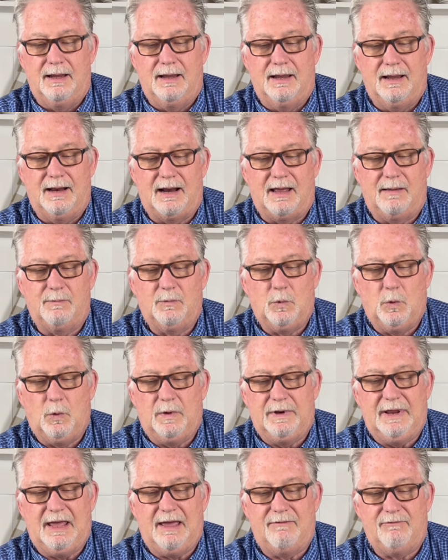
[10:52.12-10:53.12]
and I'm
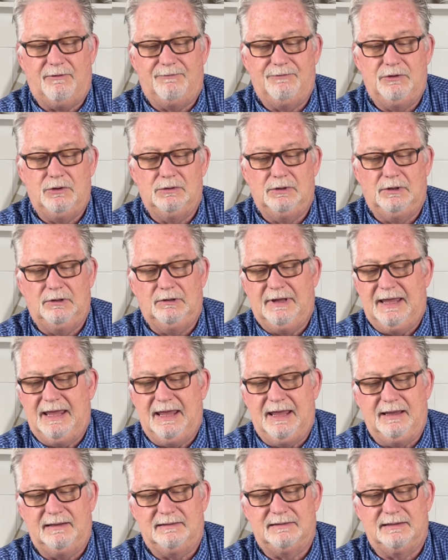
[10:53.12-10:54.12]
going to have a few little
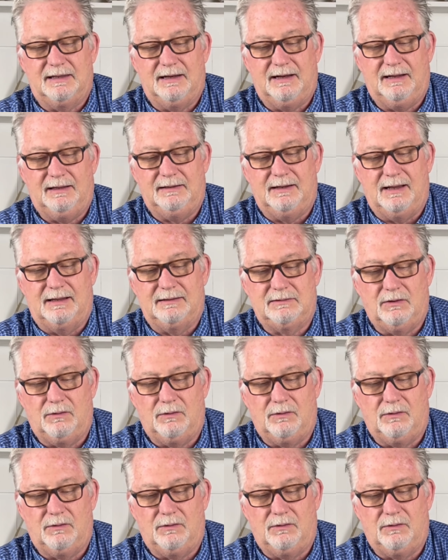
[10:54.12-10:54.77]
kinks in it. That's